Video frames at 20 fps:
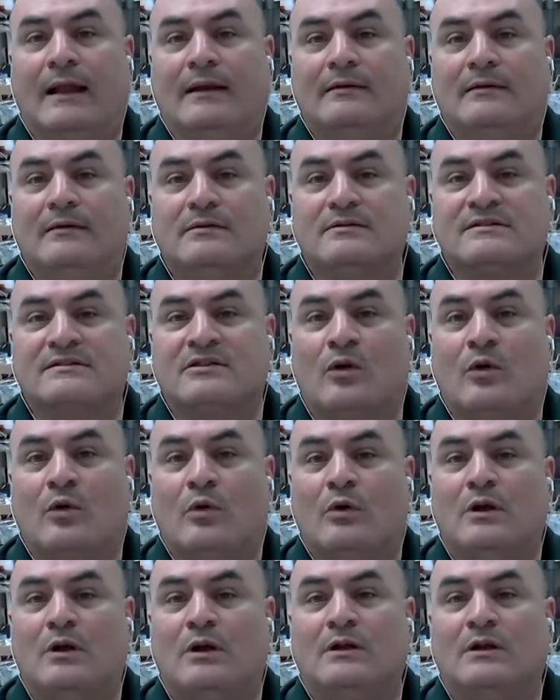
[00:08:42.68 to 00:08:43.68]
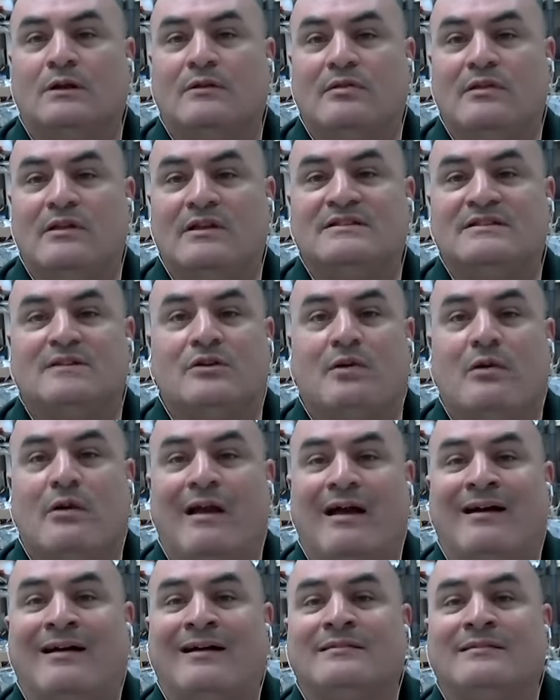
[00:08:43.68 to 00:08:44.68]
But I
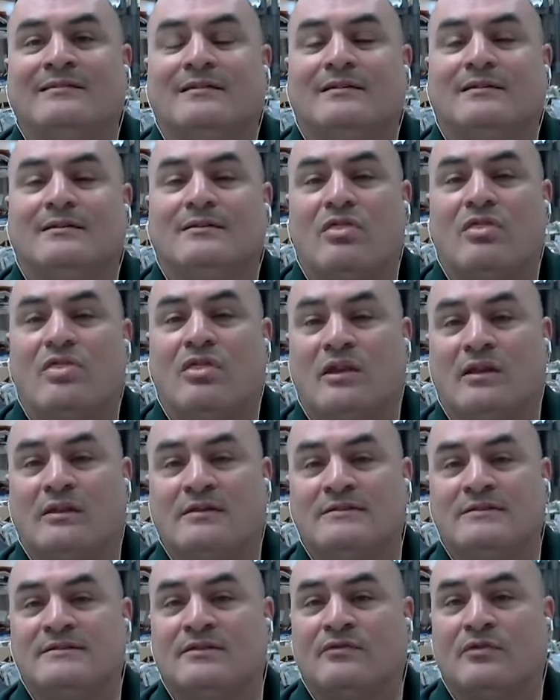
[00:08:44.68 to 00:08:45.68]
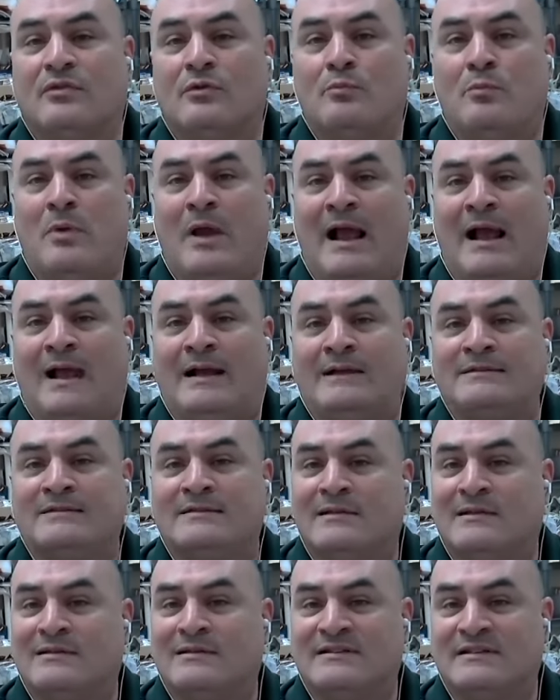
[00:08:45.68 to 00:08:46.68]
hear all the time
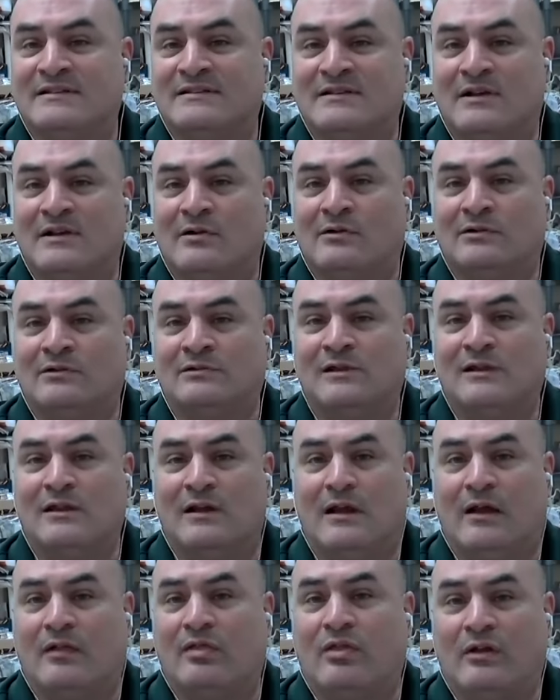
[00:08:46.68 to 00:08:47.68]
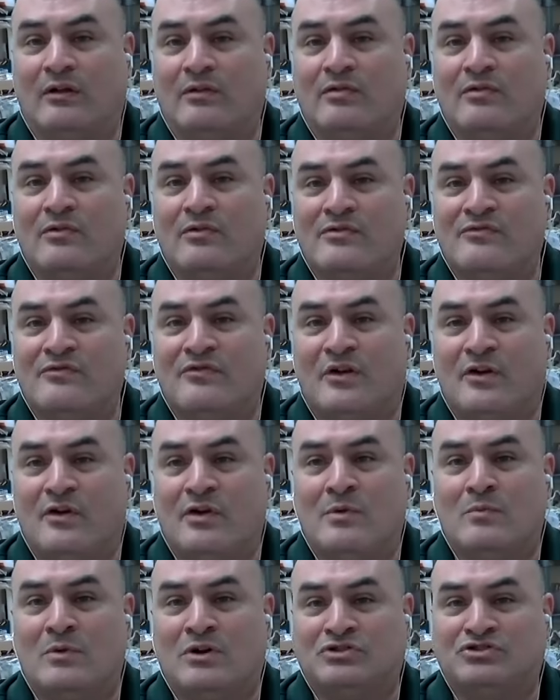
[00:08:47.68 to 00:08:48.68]
people who,
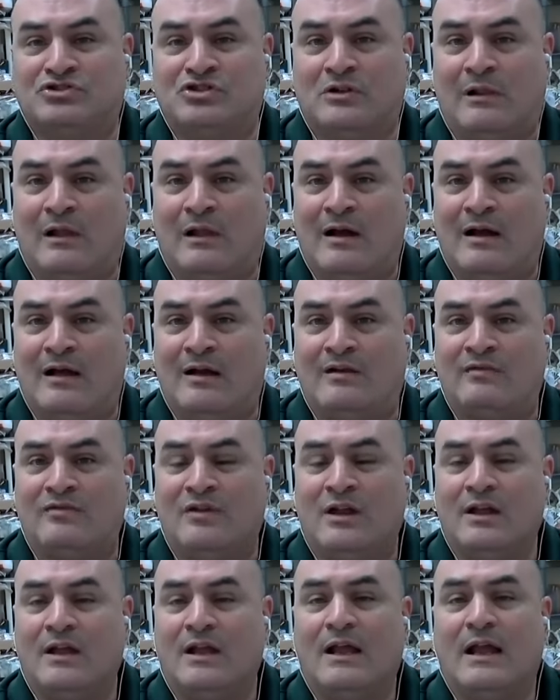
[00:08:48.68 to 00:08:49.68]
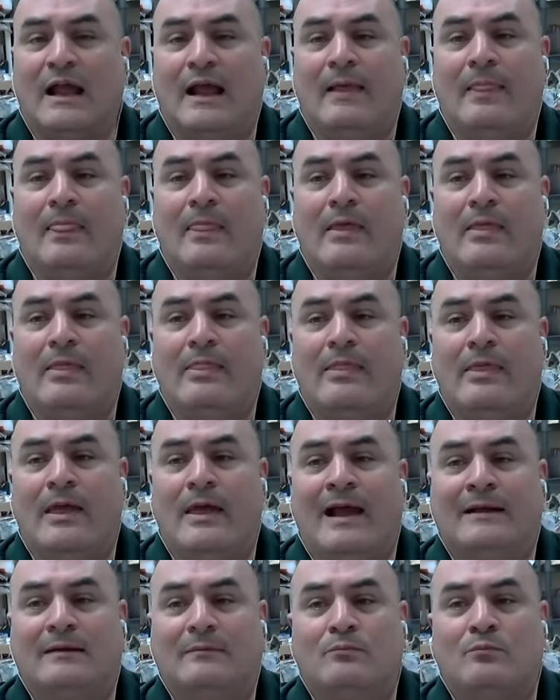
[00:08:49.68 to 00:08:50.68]
contact me and say
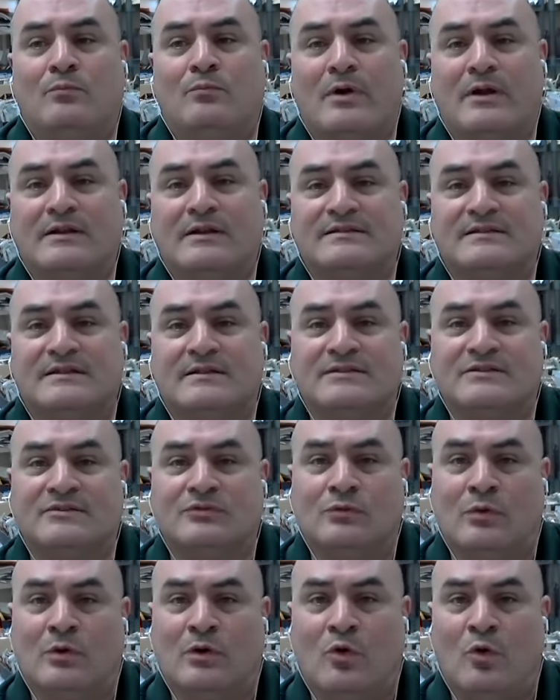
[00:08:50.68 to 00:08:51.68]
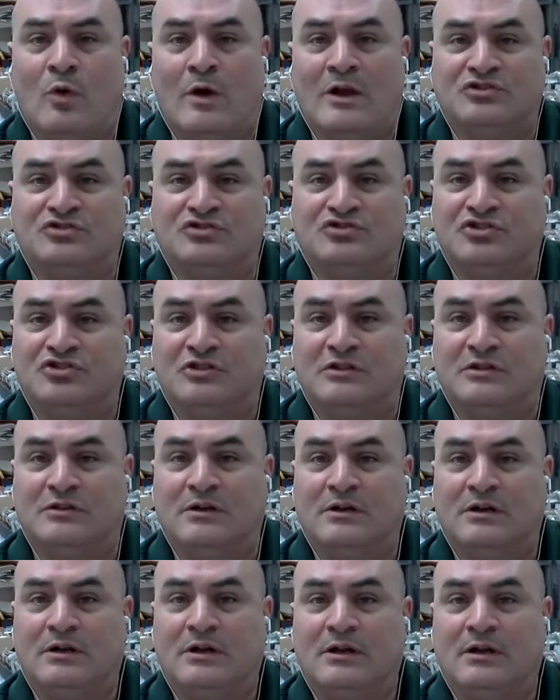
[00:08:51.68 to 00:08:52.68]
they've had a sighting of this or that or the other
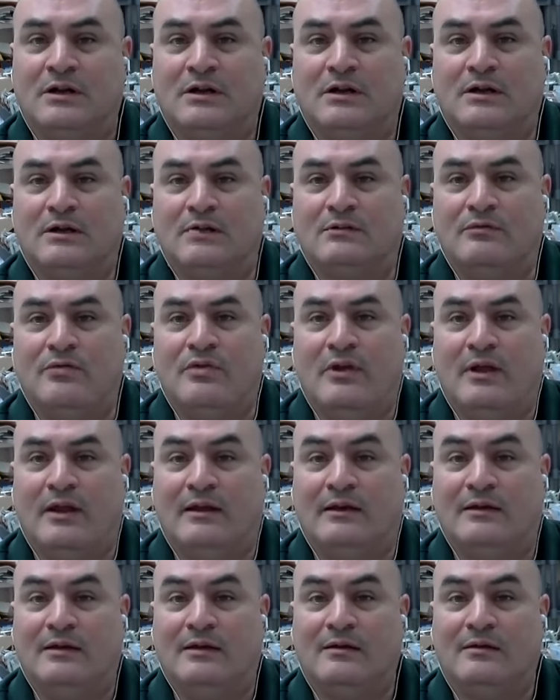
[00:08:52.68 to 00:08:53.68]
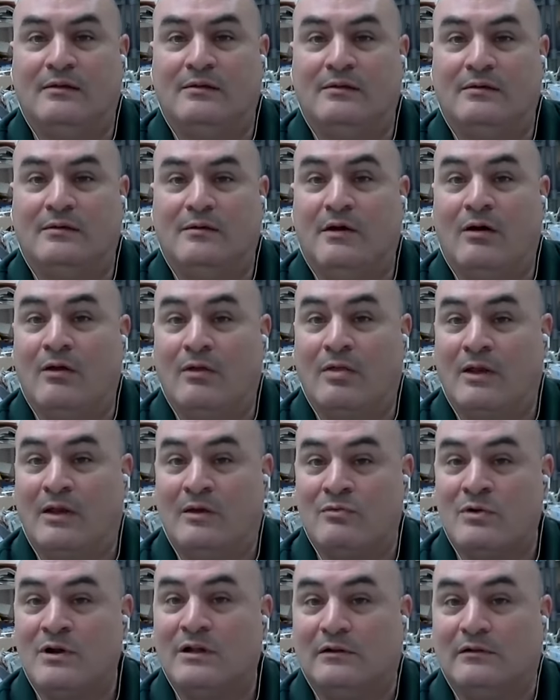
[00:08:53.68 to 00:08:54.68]
thing, Llorona or
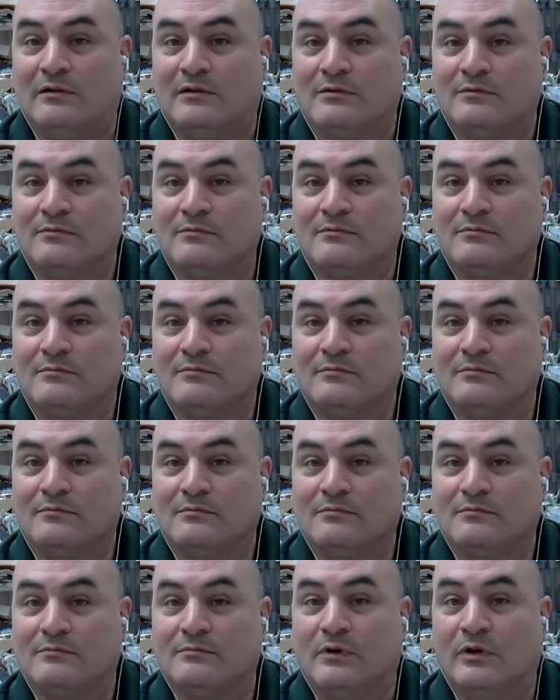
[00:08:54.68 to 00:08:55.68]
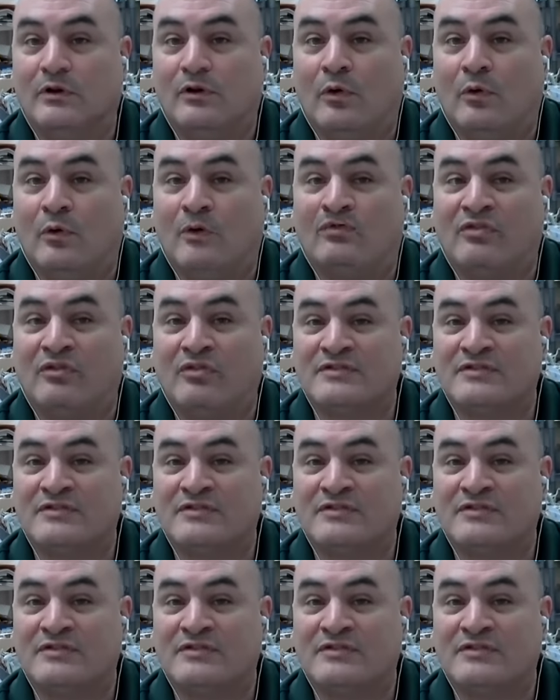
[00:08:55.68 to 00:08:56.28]
whatever. And so